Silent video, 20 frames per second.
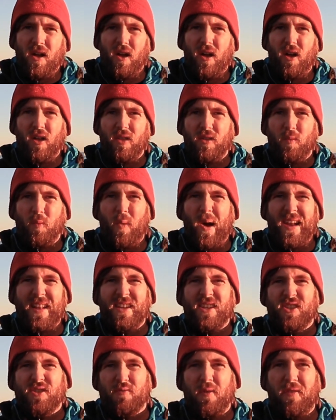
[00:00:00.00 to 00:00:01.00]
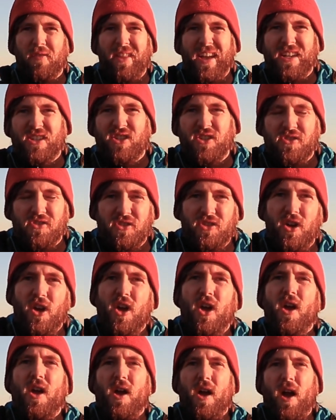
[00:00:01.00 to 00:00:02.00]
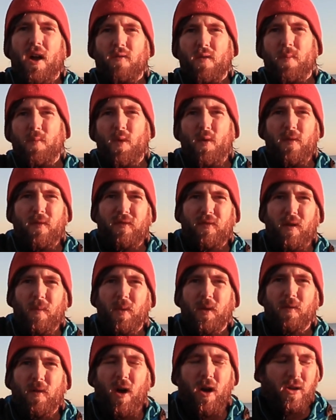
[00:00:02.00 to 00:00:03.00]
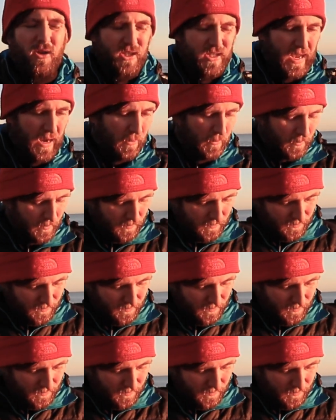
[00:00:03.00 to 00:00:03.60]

all the wetness reflections are removed from the rocks. Now,